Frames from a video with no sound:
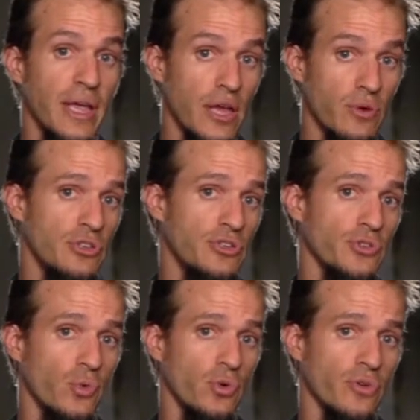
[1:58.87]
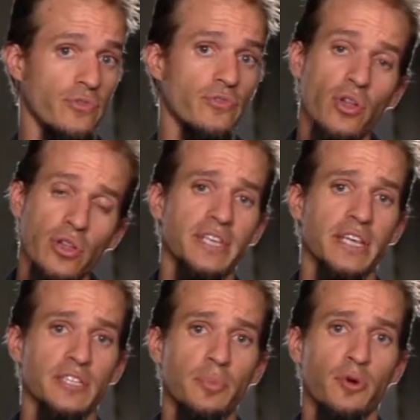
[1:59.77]
and restored, for all
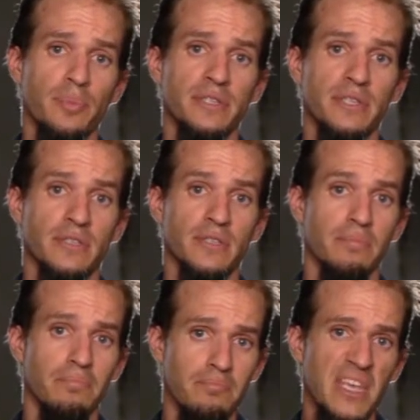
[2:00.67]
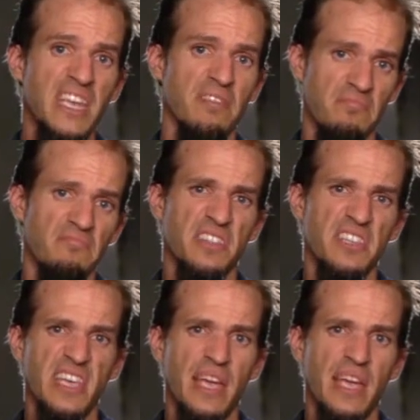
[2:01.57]
intents and purposes, mean the same